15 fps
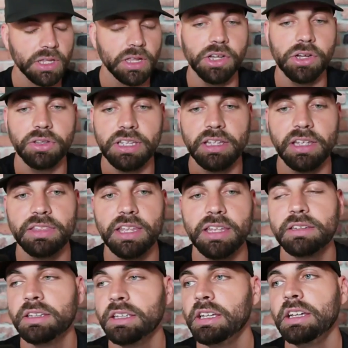And
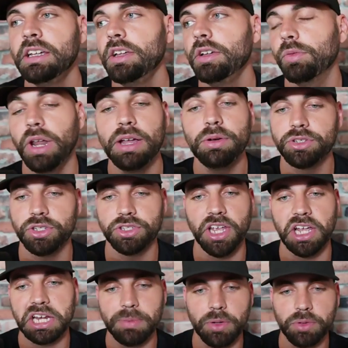then what I was just
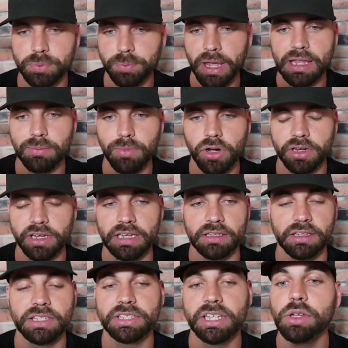talking about was paying market.
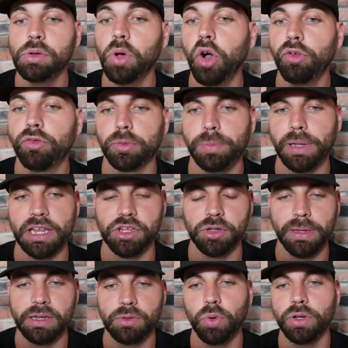Let's say you overpaid. You
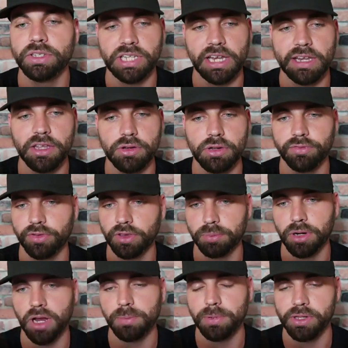paid 110 a unit for the
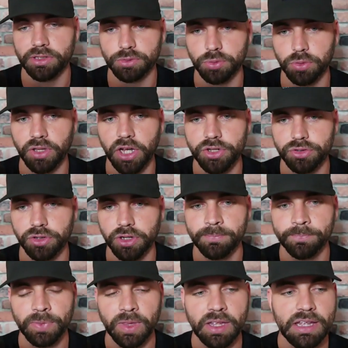property that's worth 100.
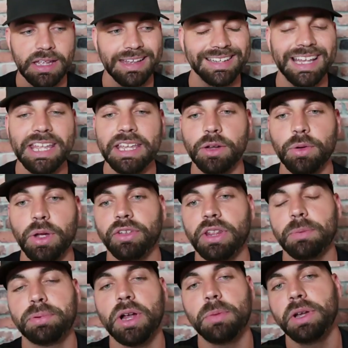Now you got to wait for
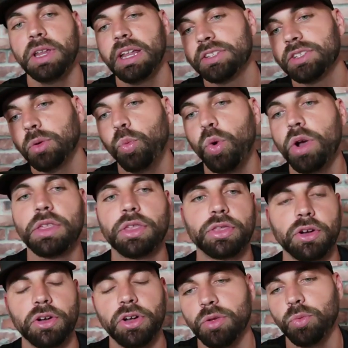that property to get to
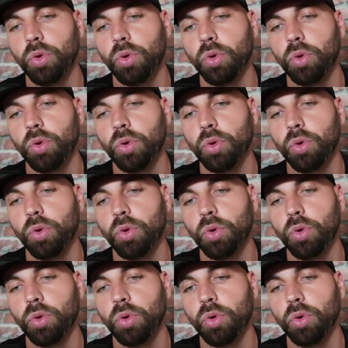130,